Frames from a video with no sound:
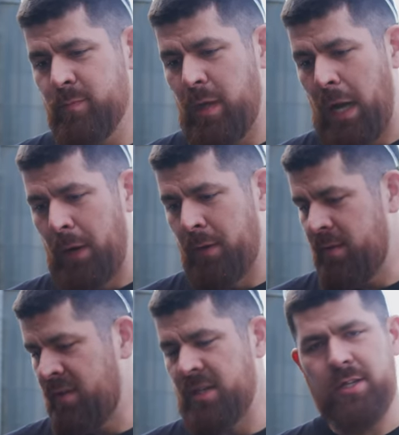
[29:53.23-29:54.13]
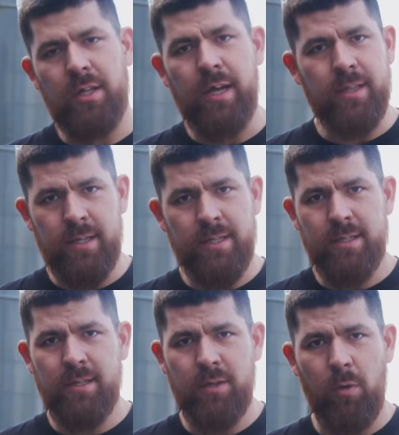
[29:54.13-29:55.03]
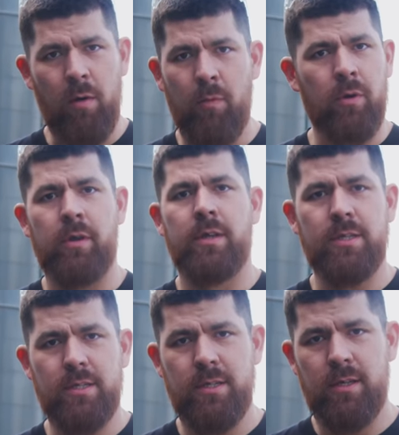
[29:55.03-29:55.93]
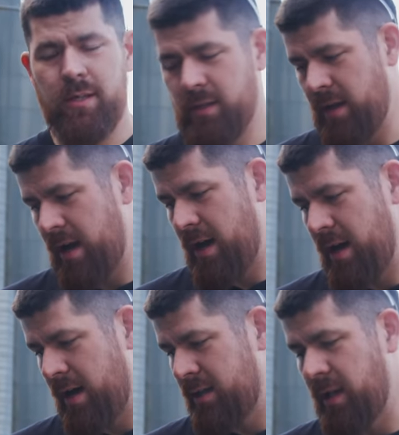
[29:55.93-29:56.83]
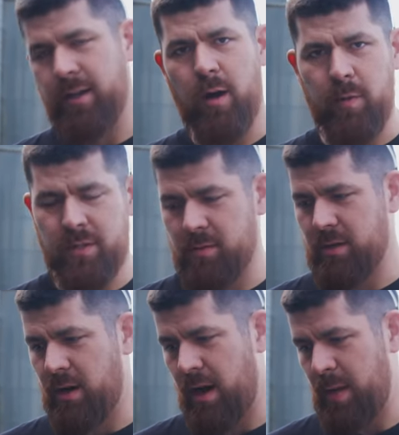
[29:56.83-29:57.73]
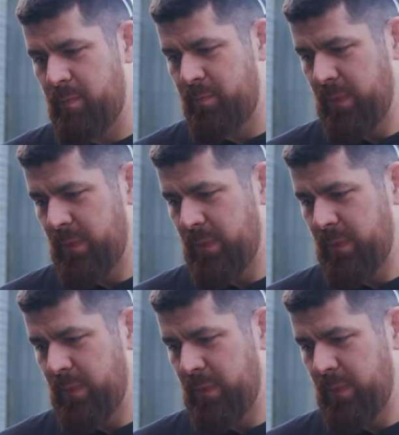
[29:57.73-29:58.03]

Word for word: I don't know, did you like this? You want more of this? Like, comment, subscribe.